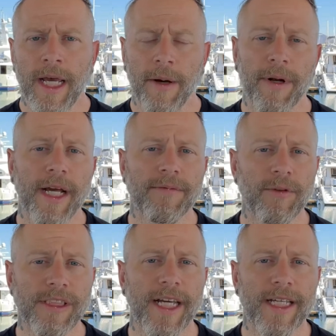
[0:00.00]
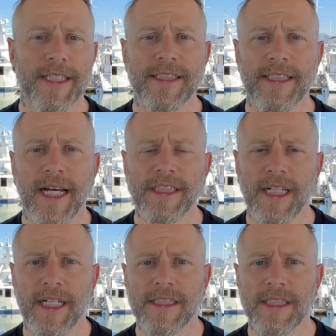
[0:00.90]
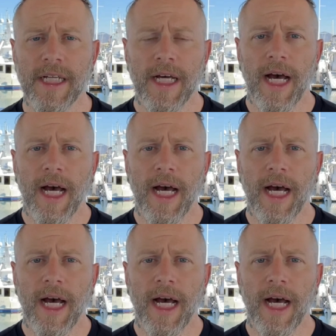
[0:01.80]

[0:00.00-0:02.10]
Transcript: And when I was taking the snatch test,